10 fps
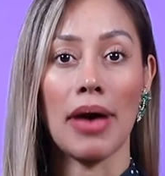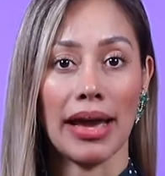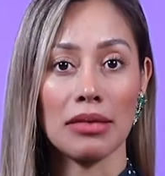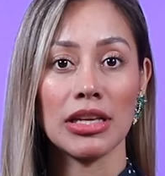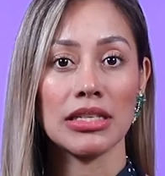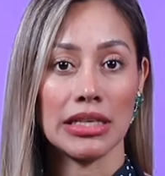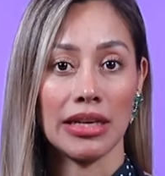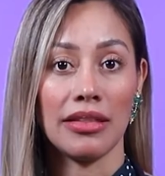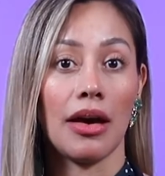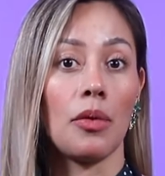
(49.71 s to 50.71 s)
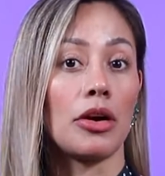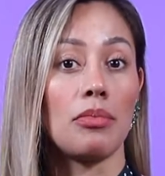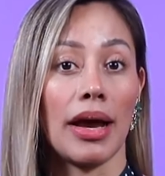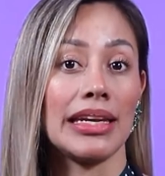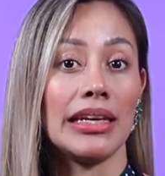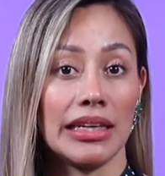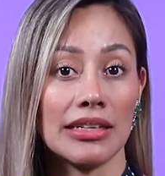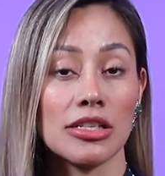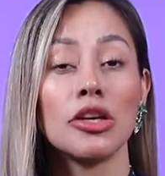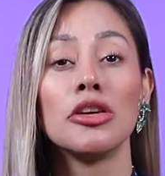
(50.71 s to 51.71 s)
vitamin D that our body
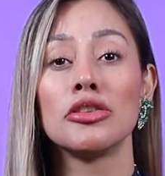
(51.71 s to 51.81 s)
needs